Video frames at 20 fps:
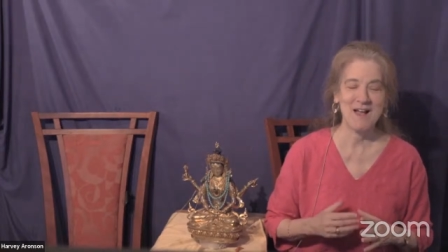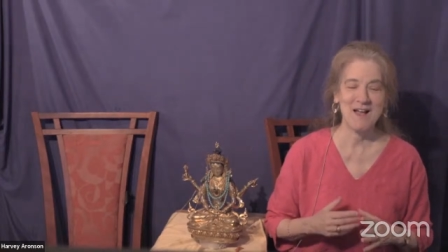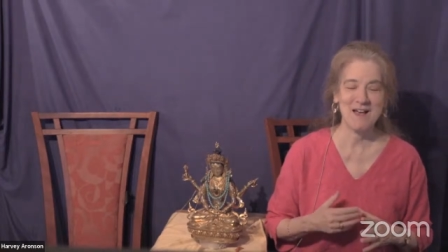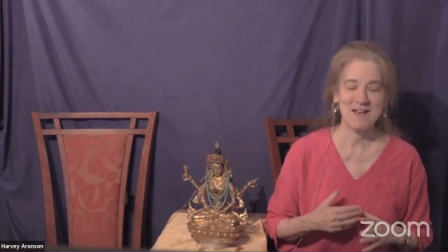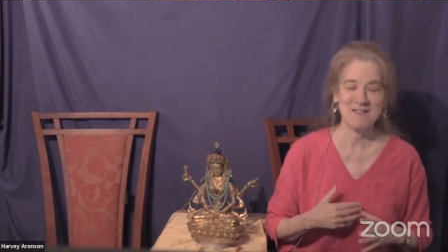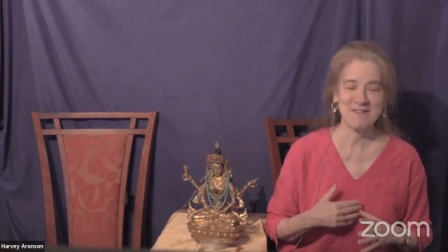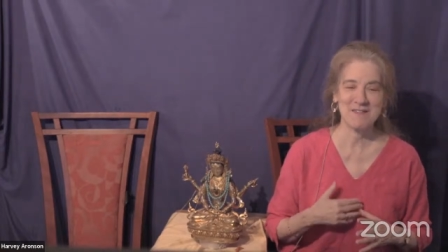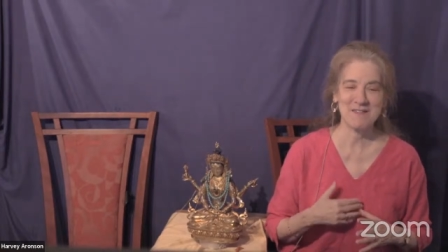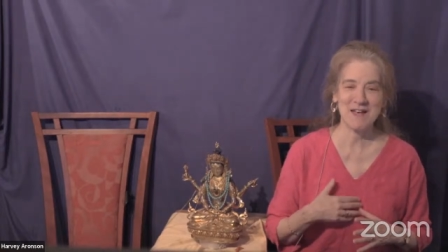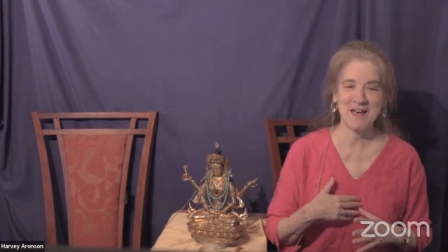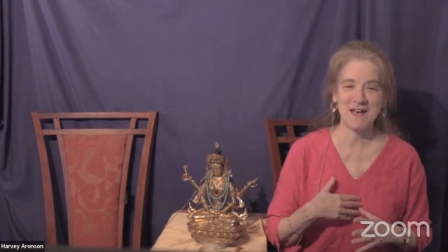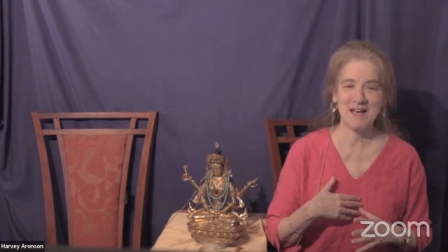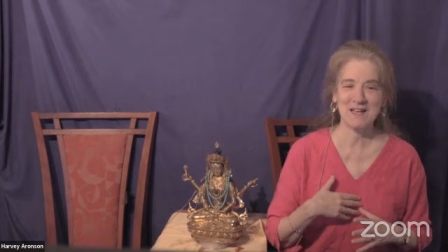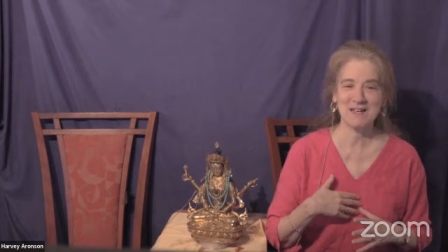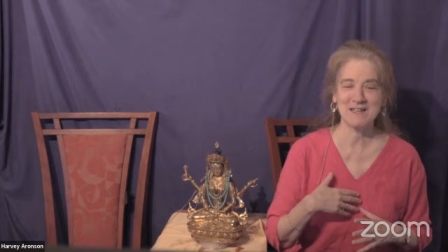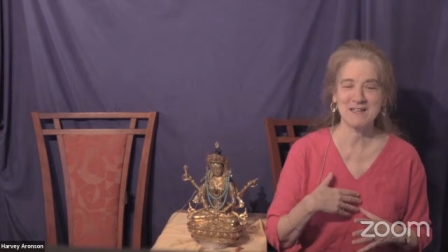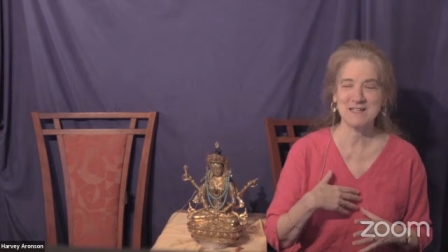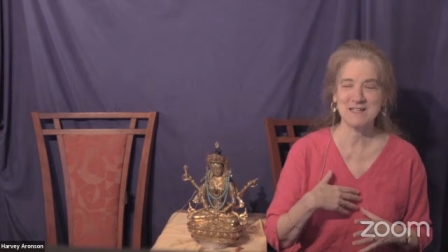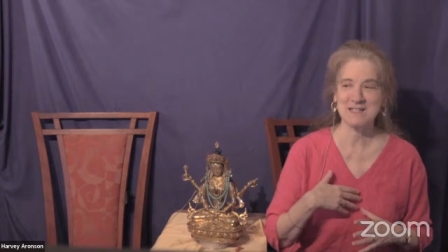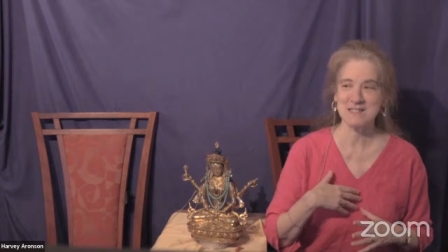And that
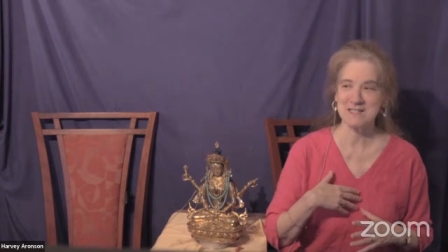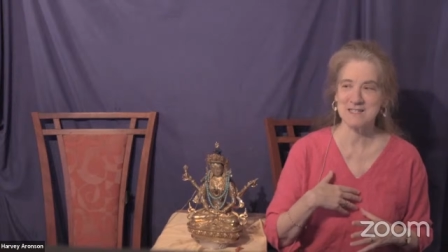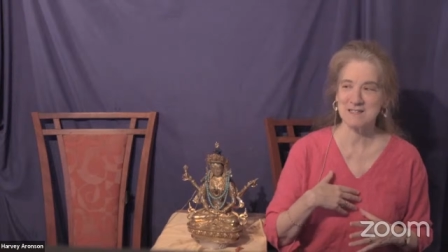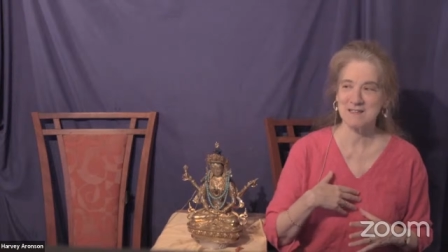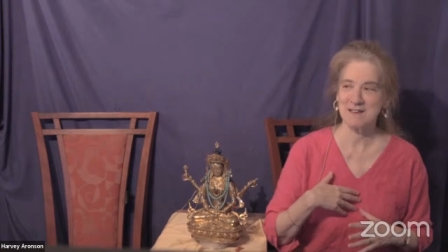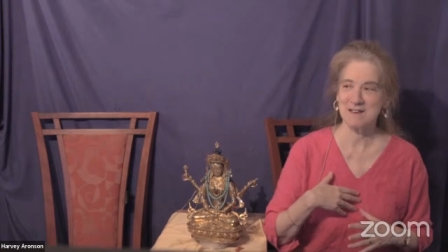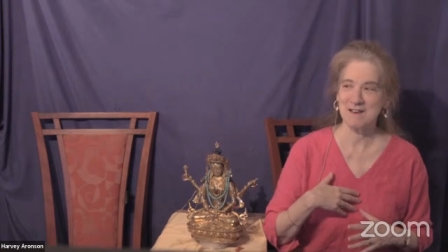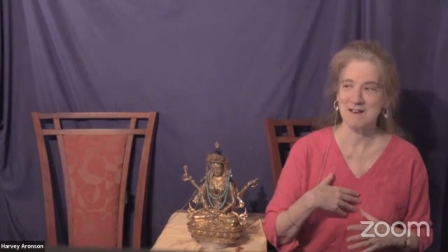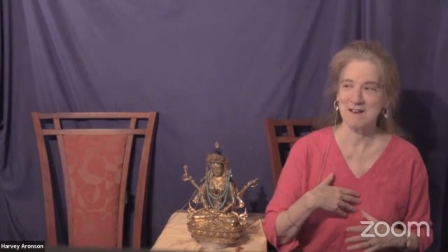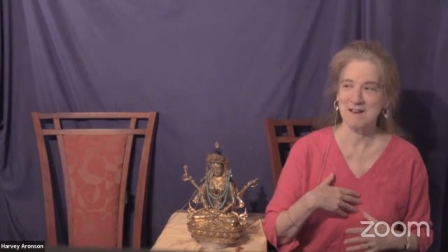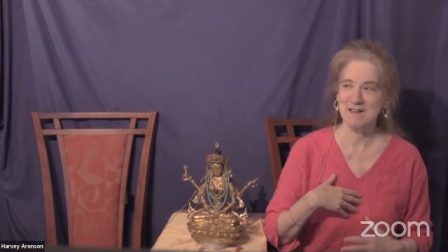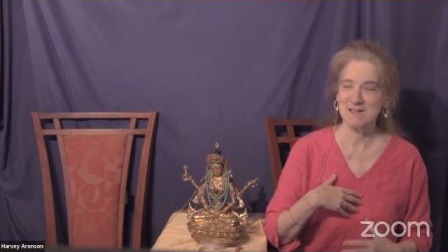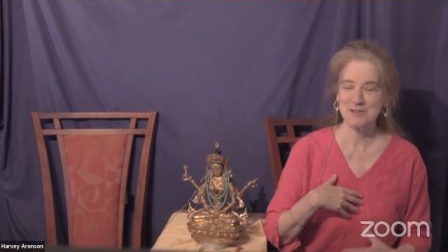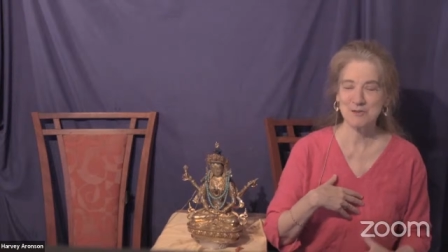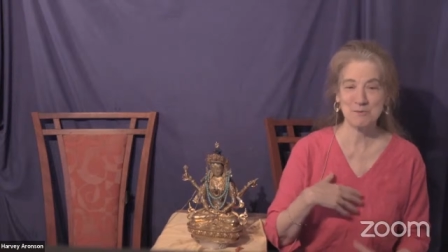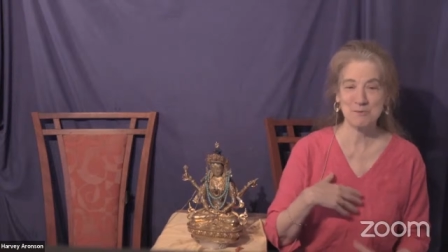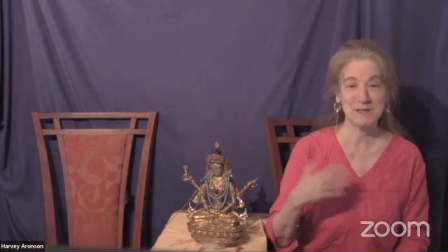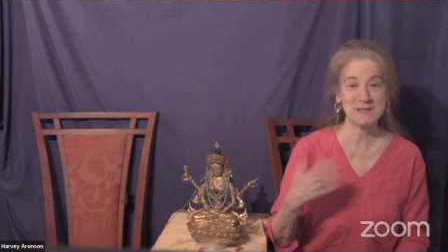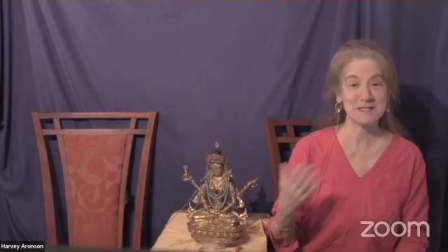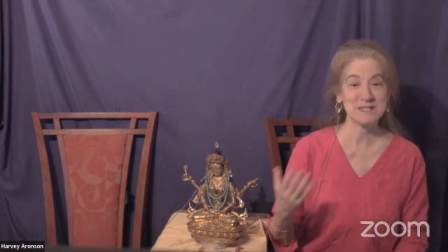is
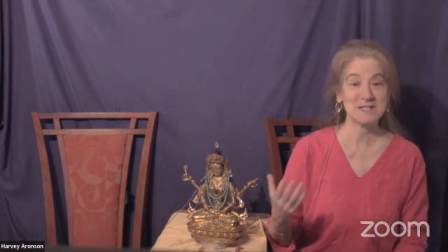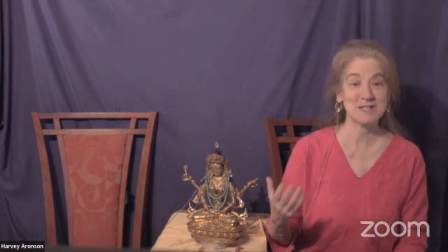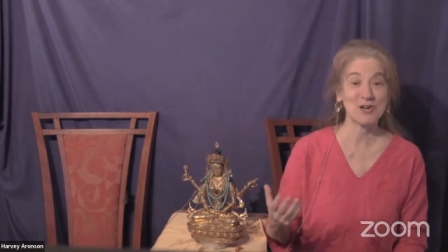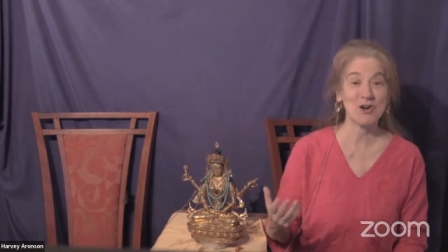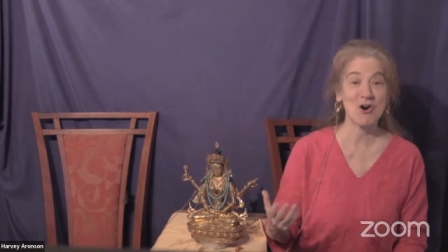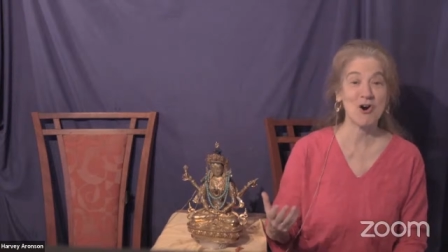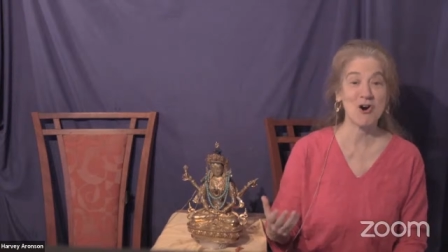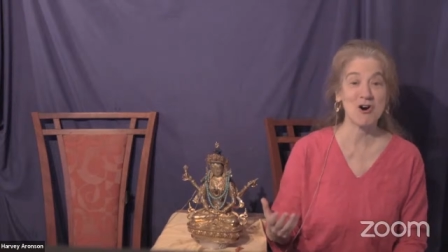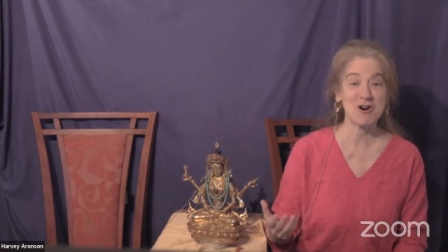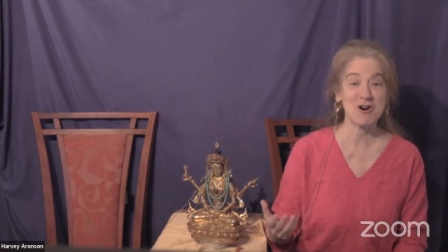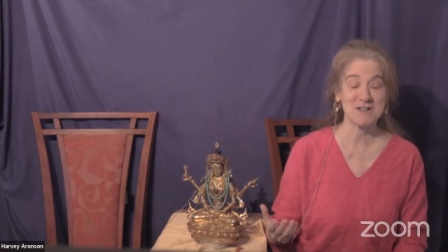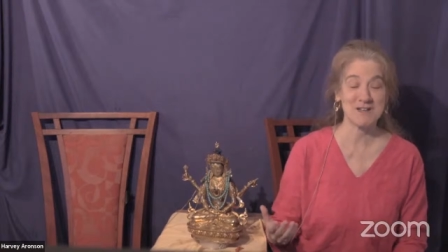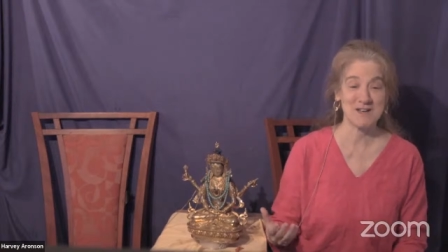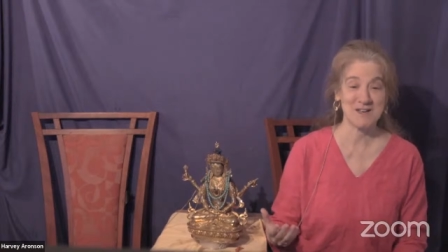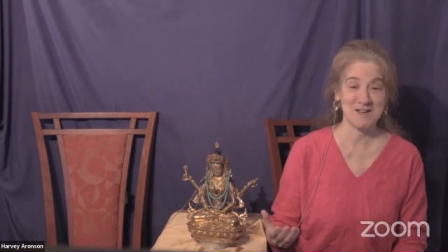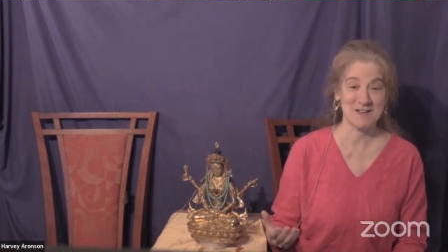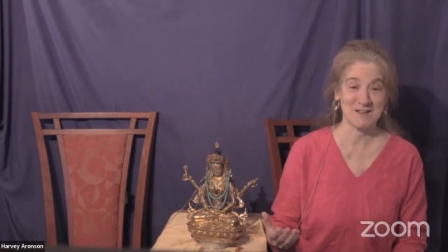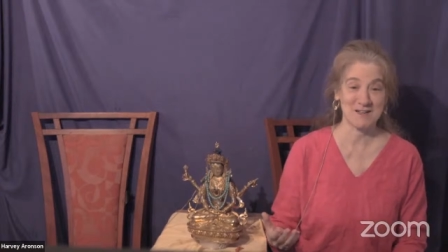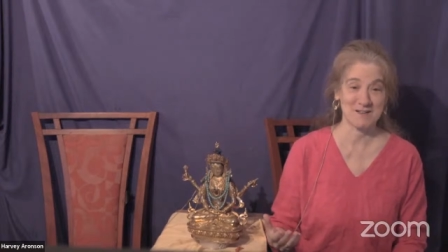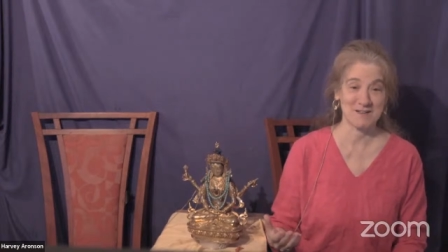tremendously
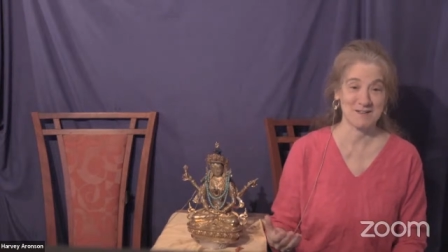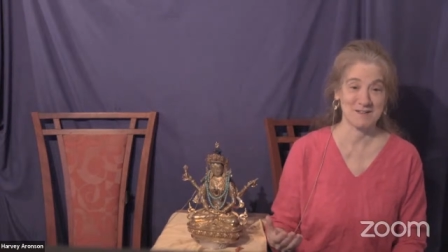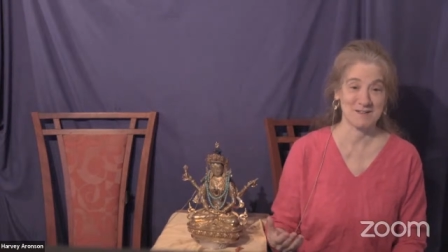heartening.